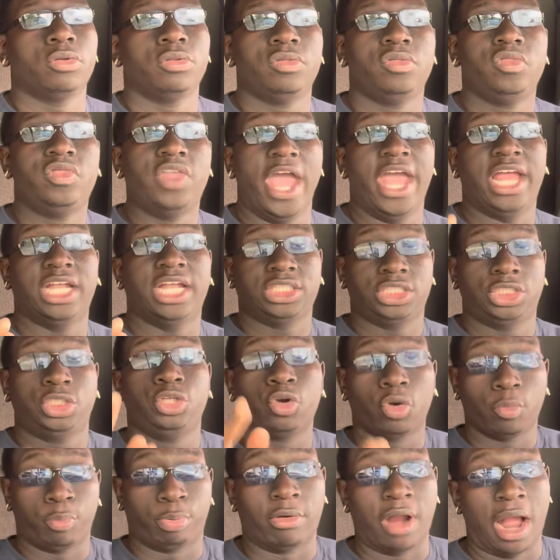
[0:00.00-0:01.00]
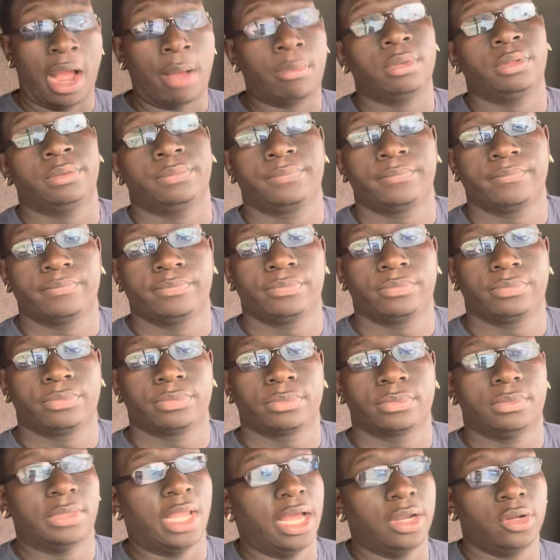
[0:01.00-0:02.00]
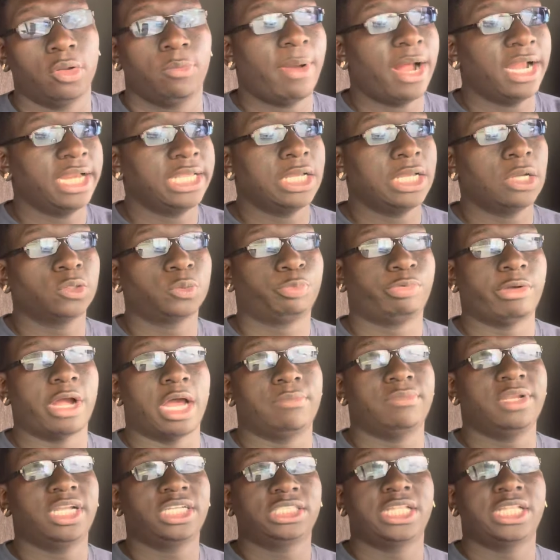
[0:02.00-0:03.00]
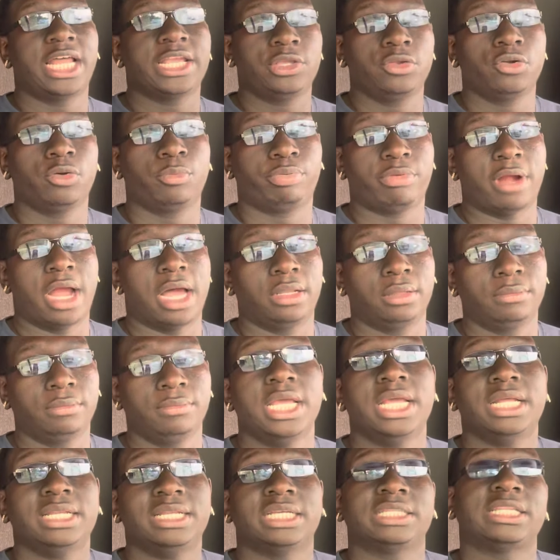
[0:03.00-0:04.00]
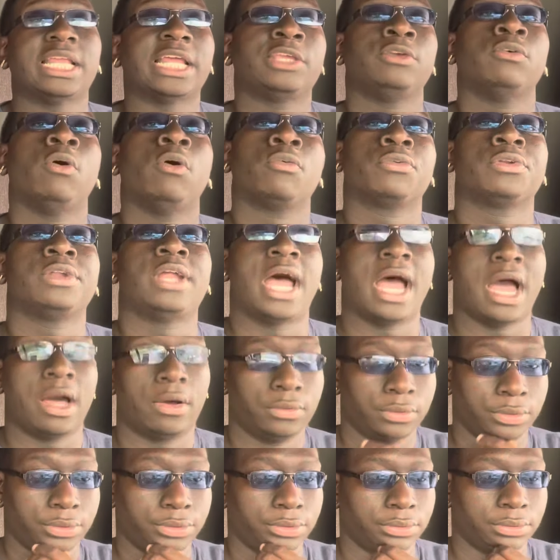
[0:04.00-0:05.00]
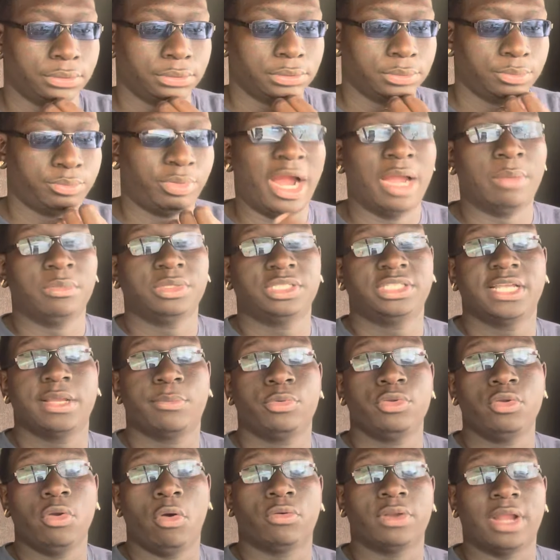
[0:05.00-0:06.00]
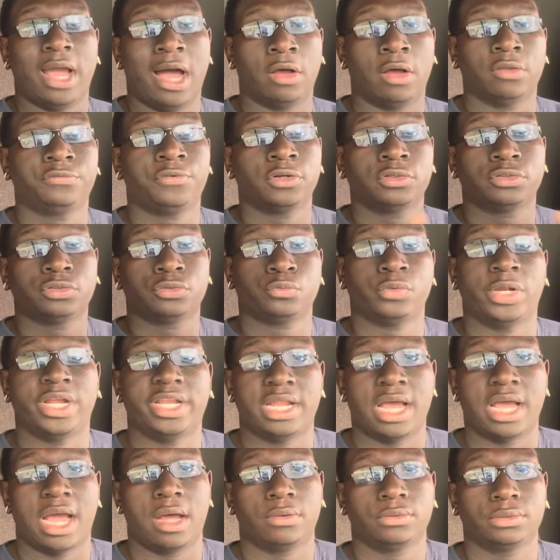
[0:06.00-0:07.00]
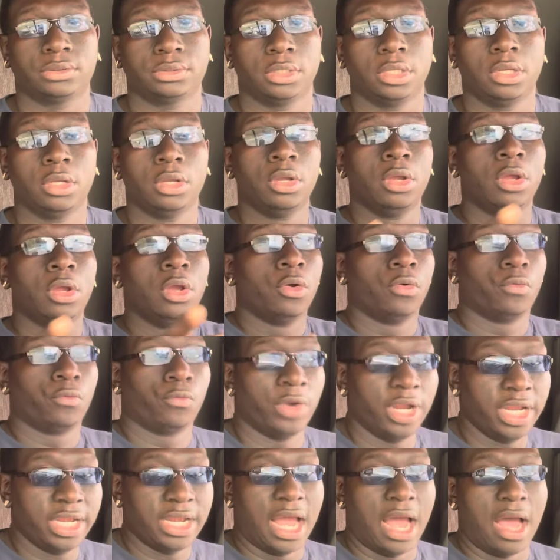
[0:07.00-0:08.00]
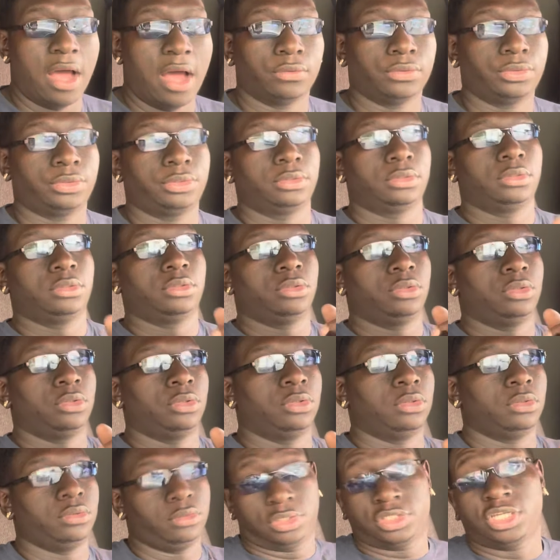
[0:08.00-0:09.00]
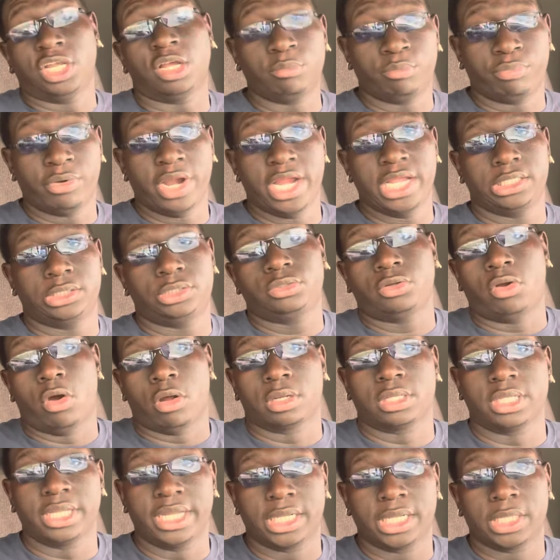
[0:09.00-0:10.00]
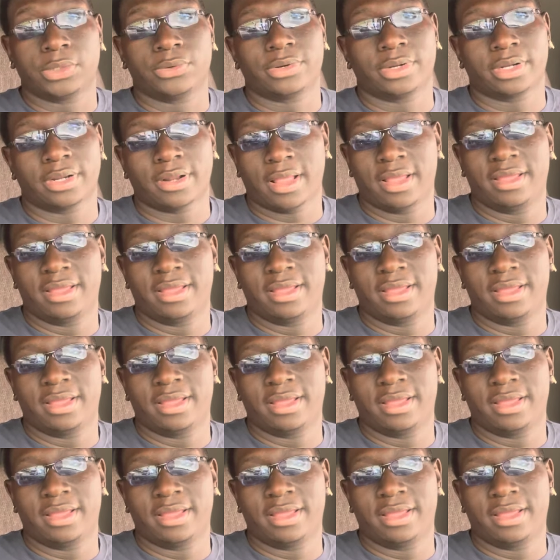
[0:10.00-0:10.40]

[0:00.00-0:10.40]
That's your problem, not nobody else's problem. That's like your problem. That's like you owning a house. Prime example, you own a house versus renting a house. Renting a house, something breaks, you call the landlord.